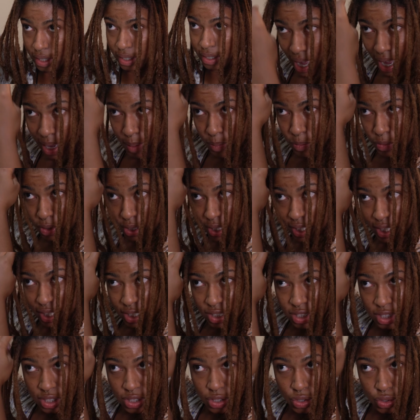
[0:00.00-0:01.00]
I'm really
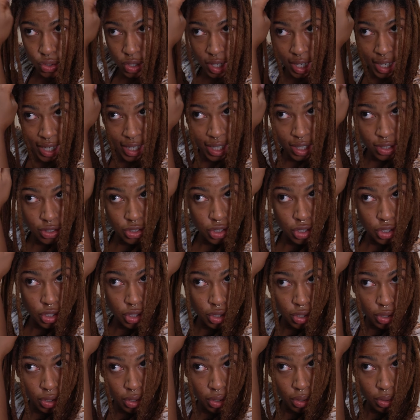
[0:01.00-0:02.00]
just trying
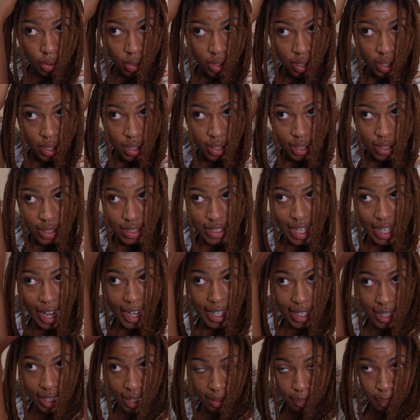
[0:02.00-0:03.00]
to
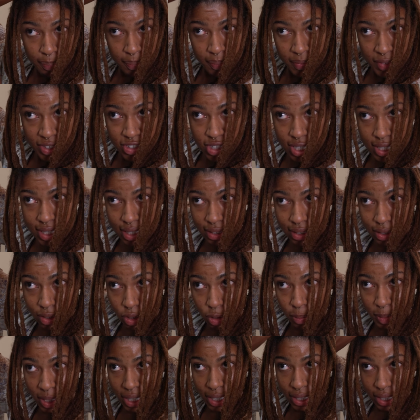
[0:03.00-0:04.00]
tighten it just a
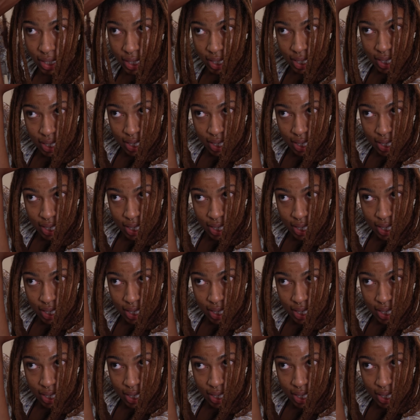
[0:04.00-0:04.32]
little bit.